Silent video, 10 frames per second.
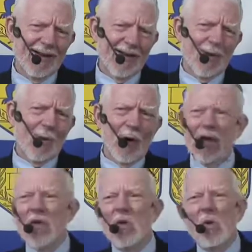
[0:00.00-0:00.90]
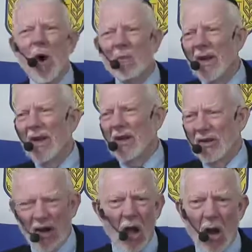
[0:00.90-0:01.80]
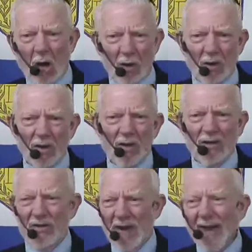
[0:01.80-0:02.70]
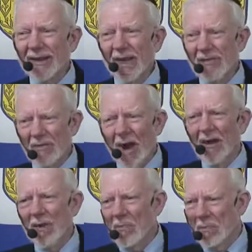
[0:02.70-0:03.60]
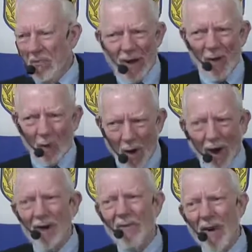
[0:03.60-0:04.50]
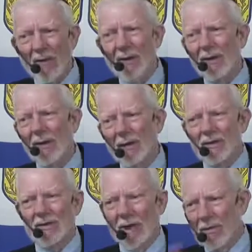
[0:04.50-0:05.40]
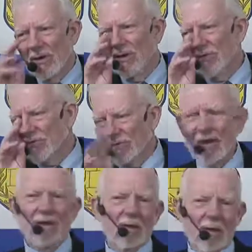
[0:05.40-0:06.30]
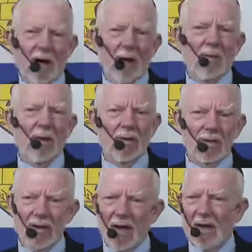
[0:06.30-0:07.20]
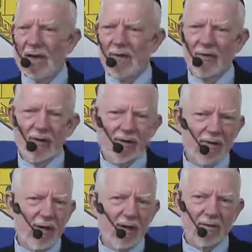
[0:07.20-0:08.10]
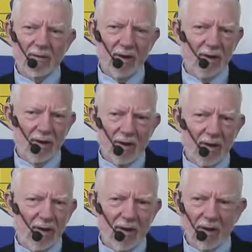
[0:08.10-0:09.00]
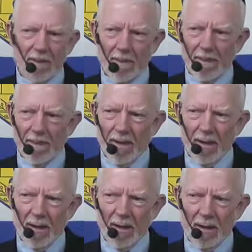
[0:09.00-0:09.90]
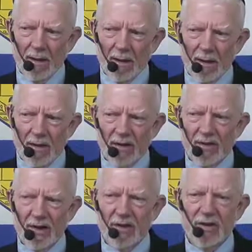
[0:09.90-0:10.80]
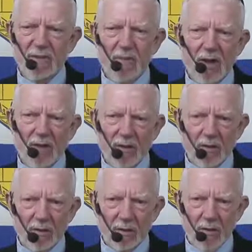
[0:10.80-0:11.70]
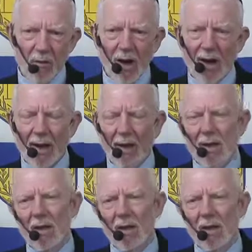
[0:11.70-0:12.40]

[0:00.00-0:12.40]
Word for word: What do you want me to do? Strike this rock and bring water from it? So he struck the rock. But you see, God didn't say strike the rock again. He said speak to it. Why?